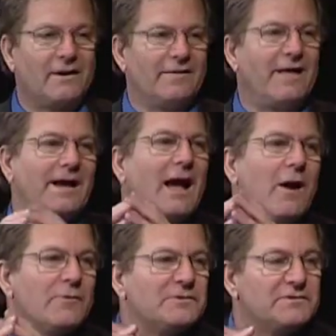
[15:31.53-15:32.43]
only that,
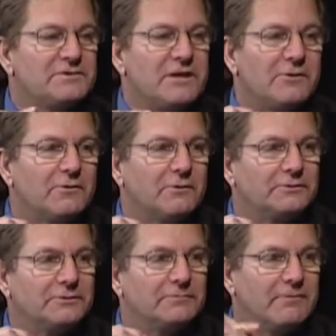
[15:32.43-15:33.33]
how does a
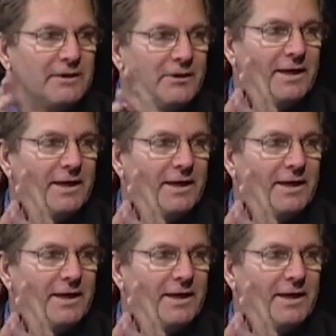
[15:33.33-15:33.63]
shareholder, you know,